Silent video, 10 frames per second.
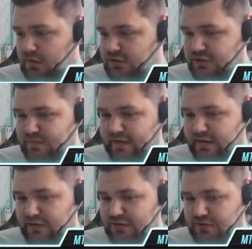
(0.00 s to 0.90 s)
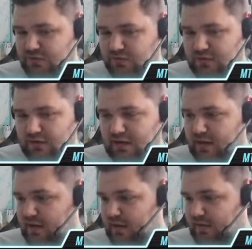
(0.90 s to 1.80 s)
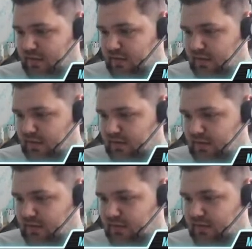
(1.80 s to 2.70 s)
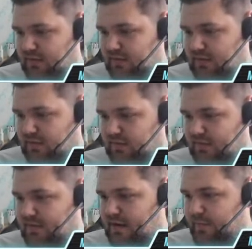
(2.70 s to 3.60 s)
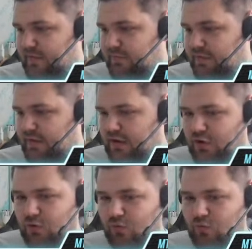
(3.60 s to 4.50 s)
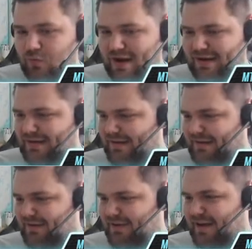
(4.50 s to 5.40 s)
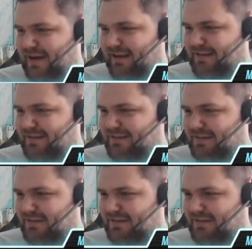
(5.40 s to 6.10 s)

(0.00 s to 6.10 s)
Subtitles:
Just making sure I did set up everything correctly here, guys.